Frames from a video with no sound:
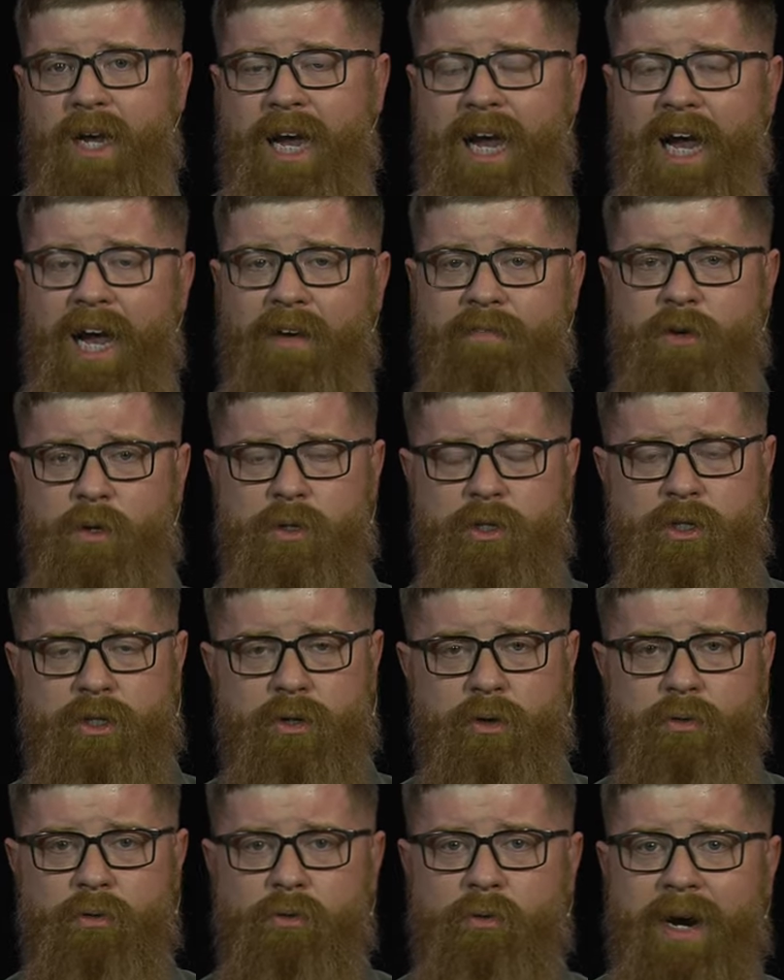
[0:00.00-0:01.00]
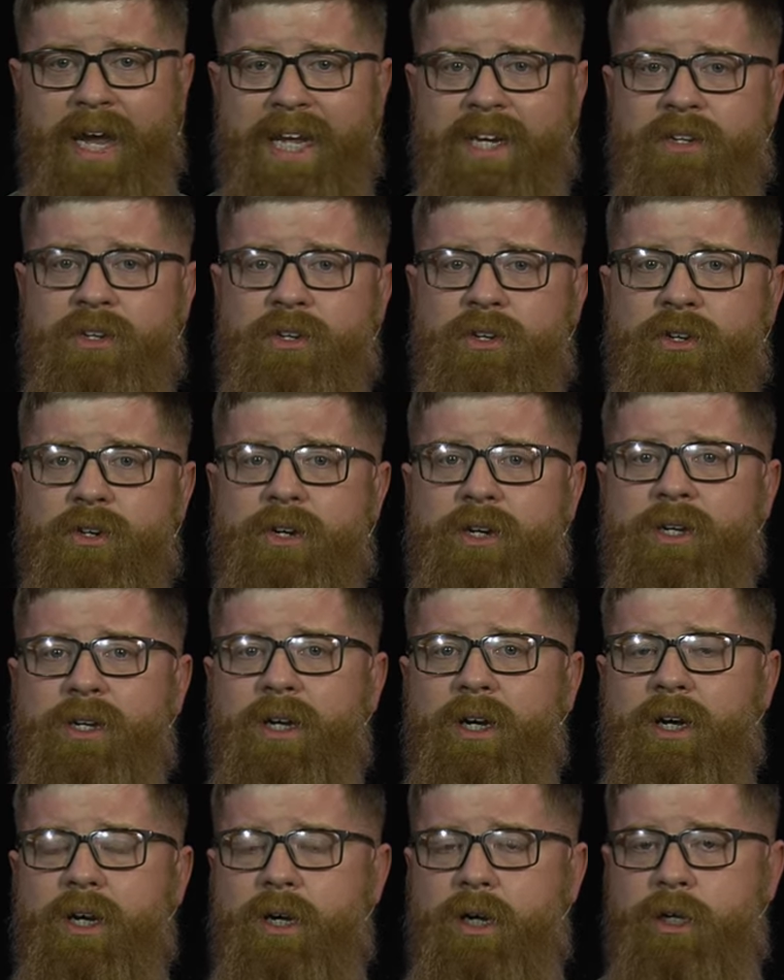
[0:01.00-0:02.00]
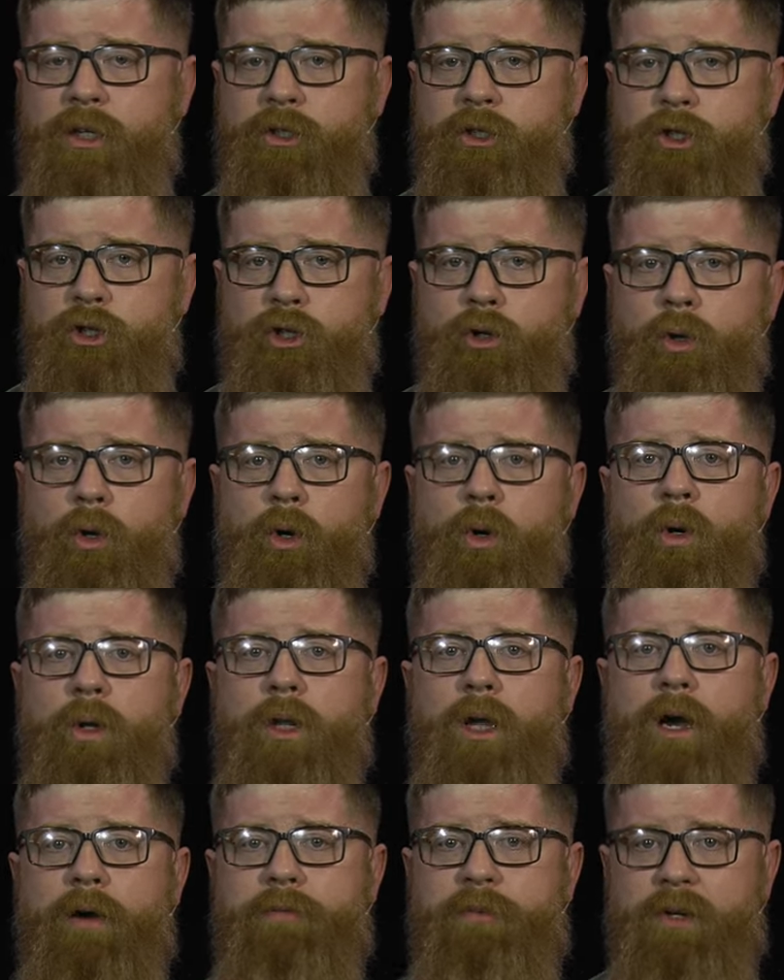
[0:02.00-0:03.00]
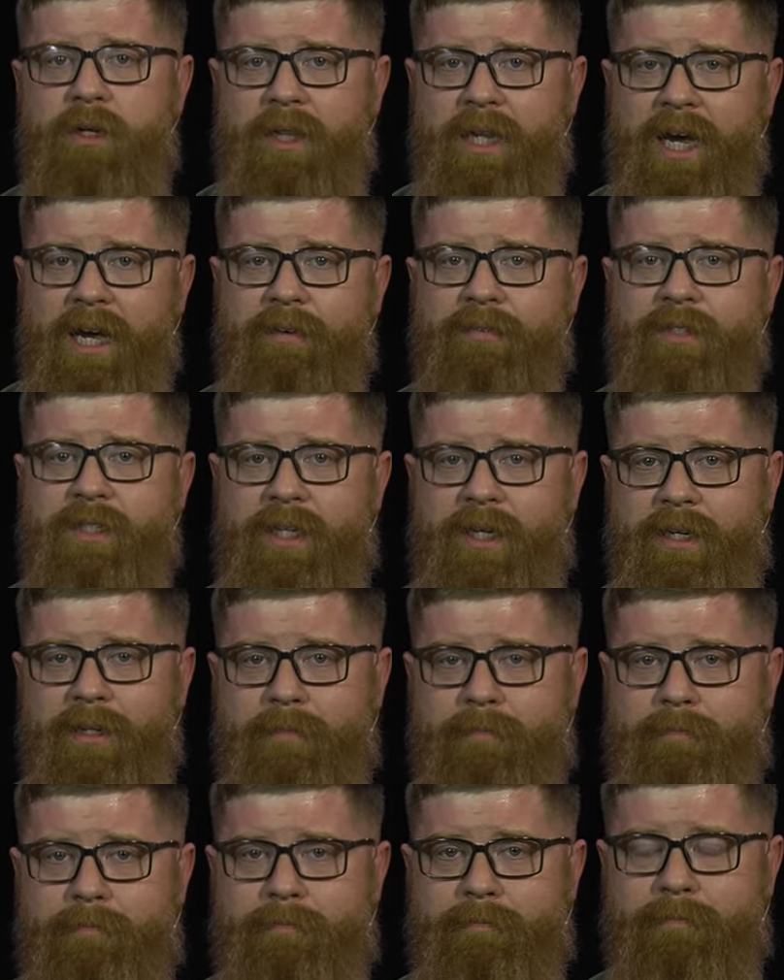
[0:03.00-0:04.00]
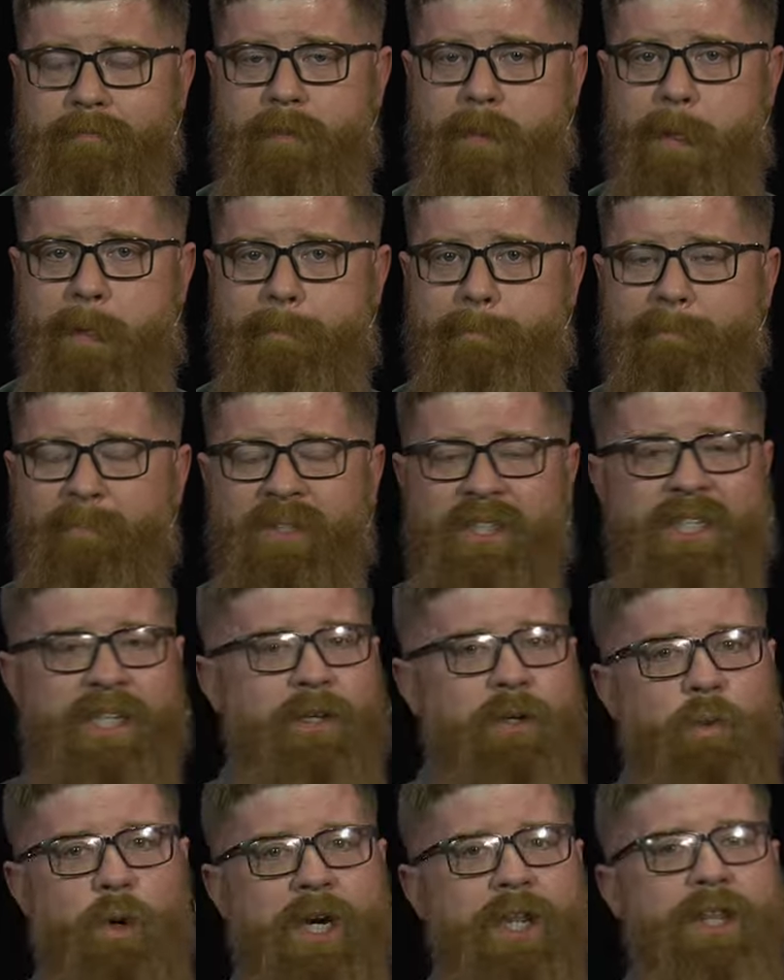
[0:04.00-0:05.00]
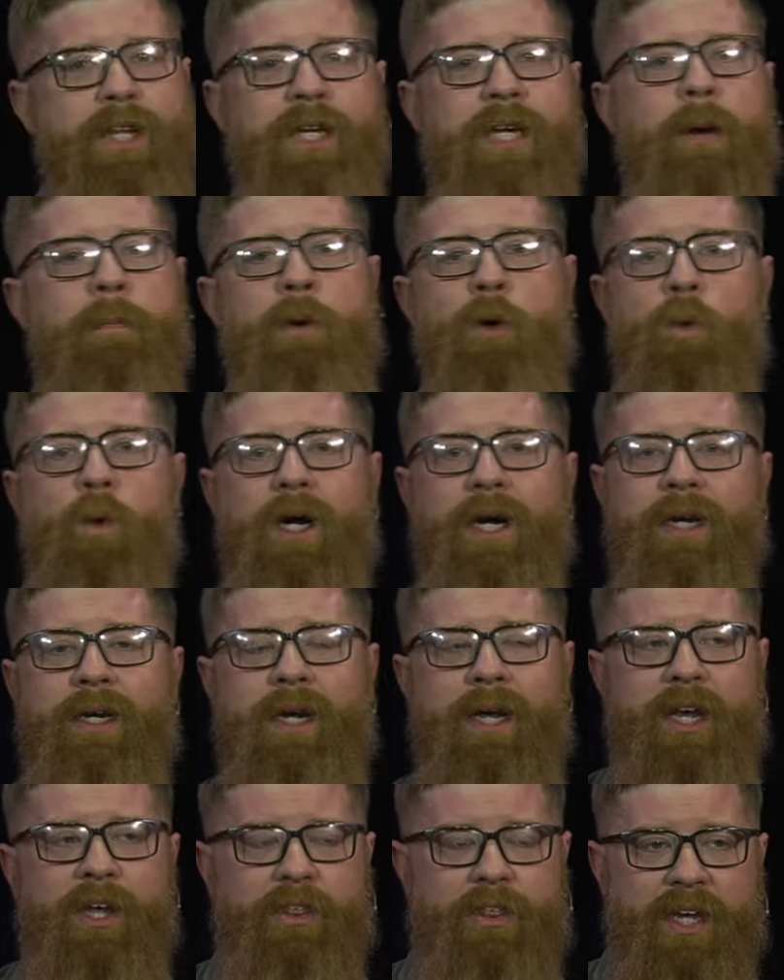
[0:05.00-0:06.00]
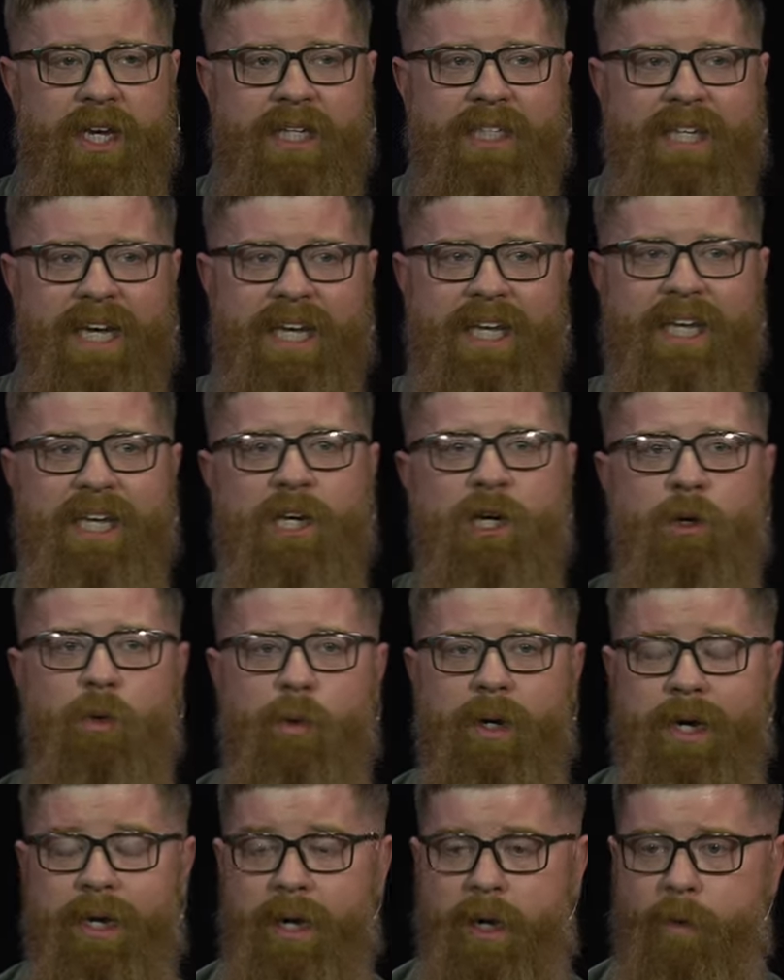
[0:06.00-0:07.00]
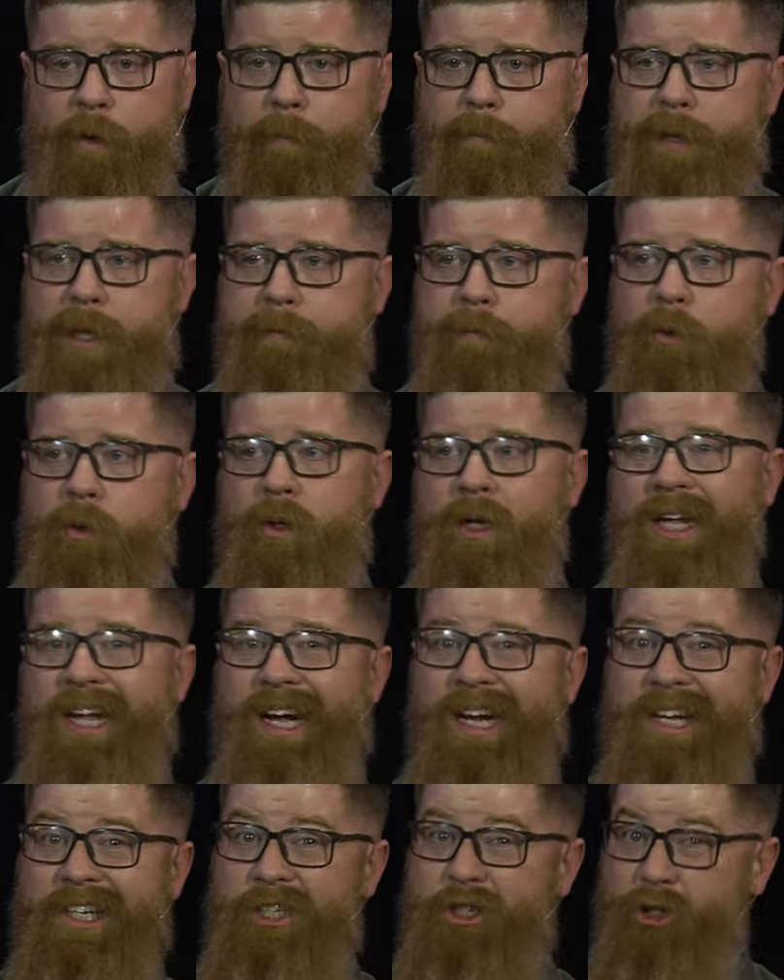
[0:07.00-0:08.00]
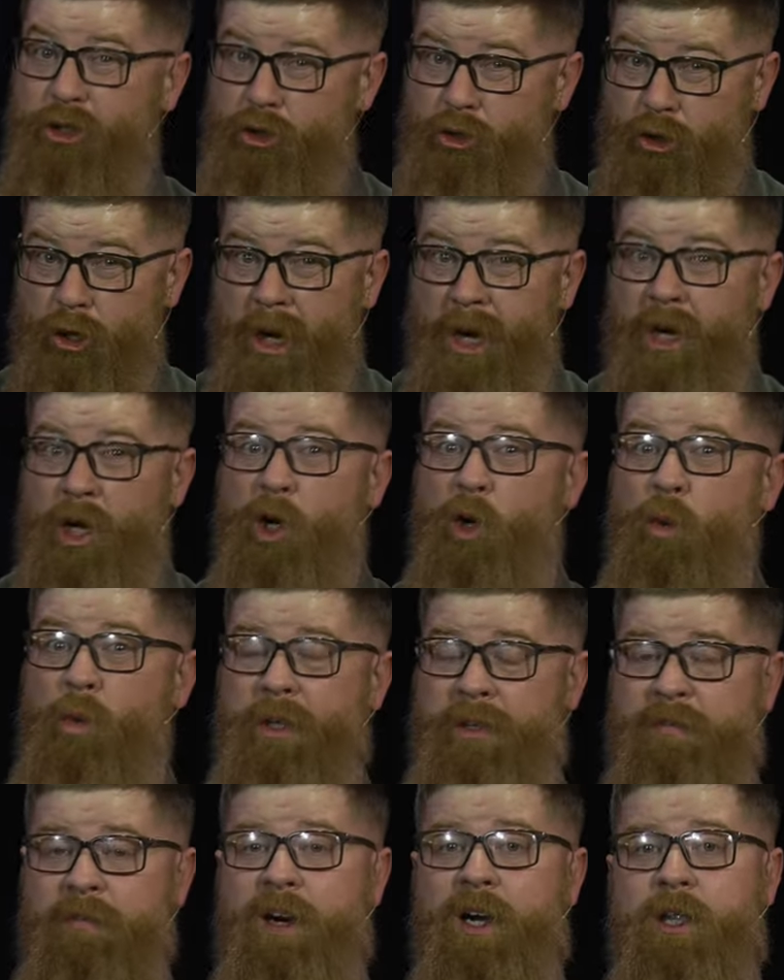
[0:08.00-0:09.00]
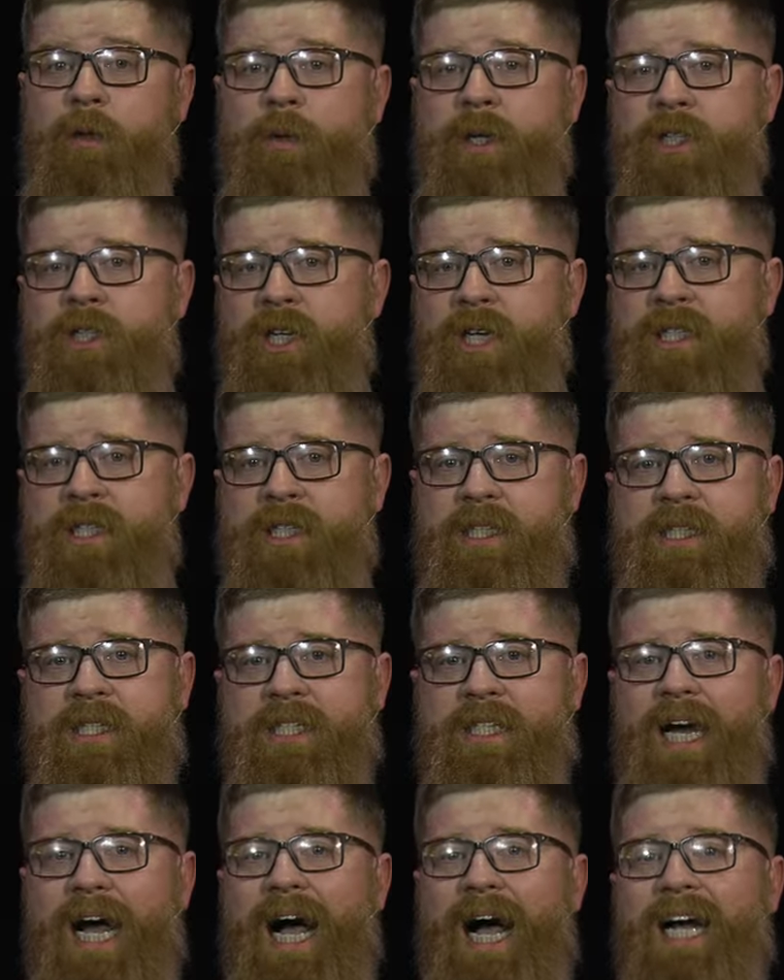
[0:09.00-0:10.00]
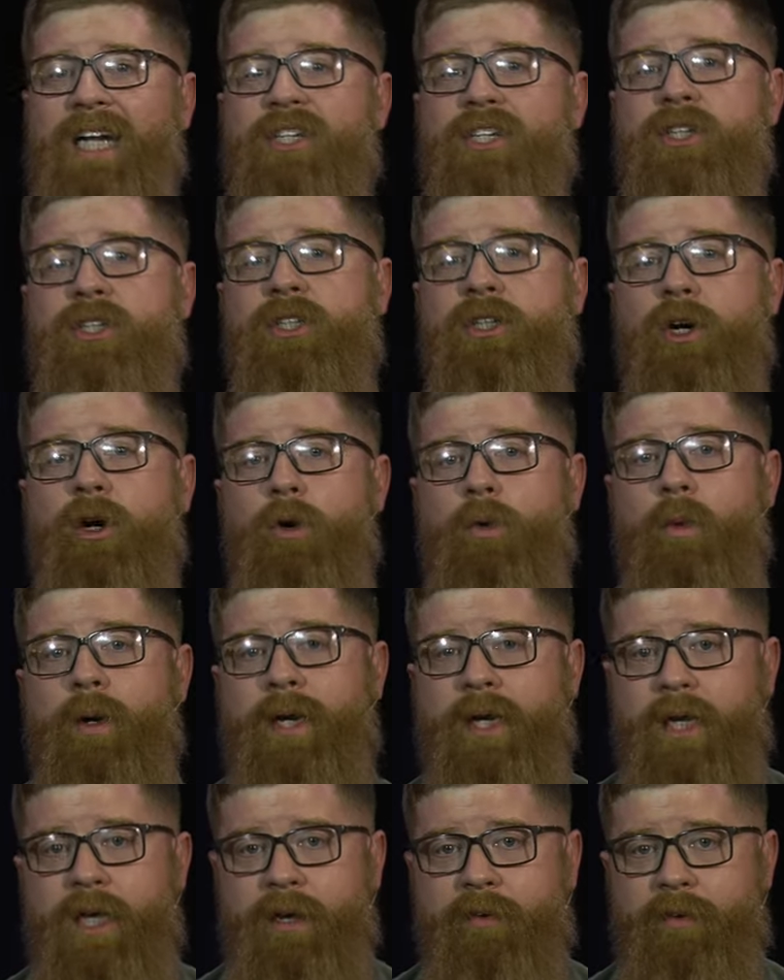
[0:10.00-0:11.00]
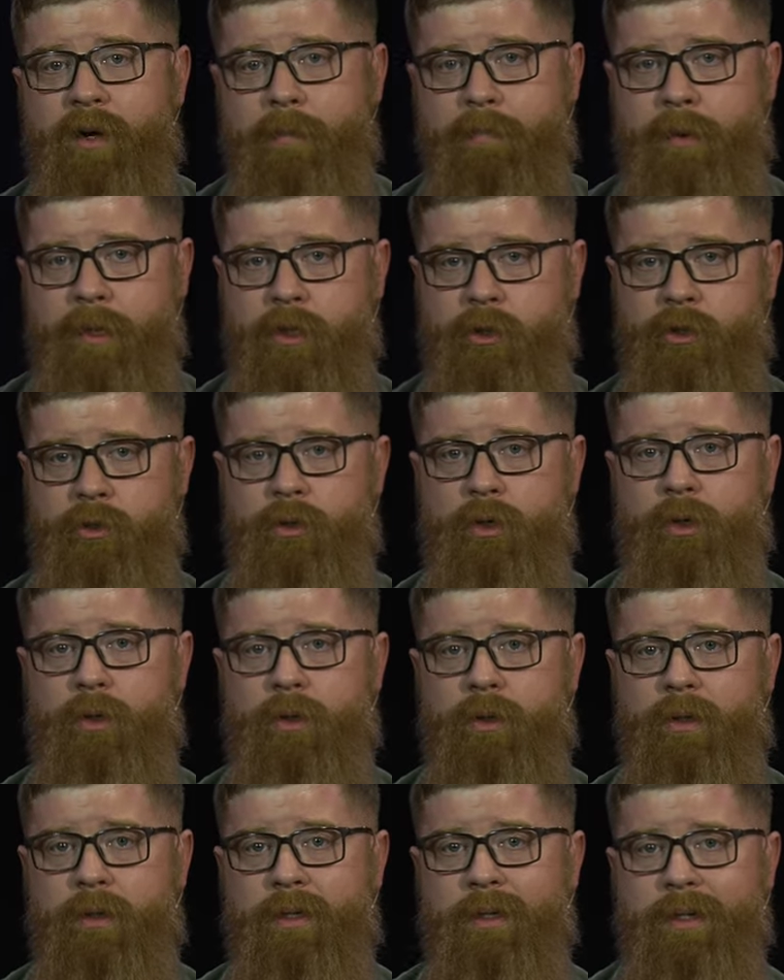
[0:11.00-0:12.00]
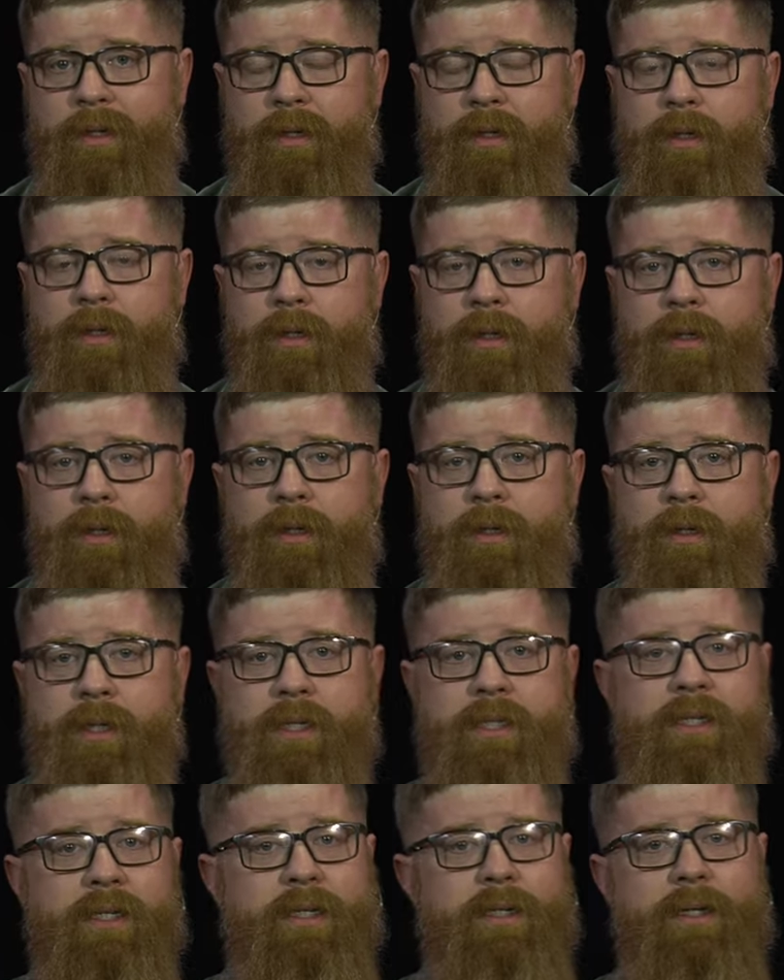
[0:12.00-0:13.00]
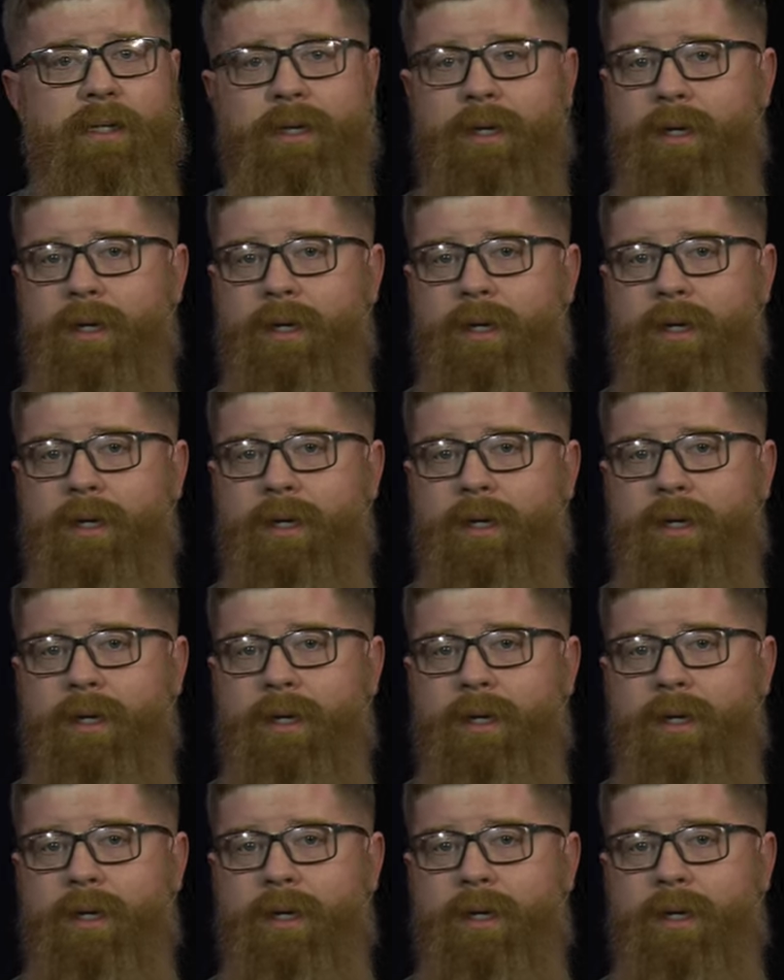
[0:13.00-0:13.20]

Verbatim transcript: Have you surrendered control of your life to Him? You see, one of the number one things I hear when, when people struggle with following Jesus is, I just don't want to give up control. Listen,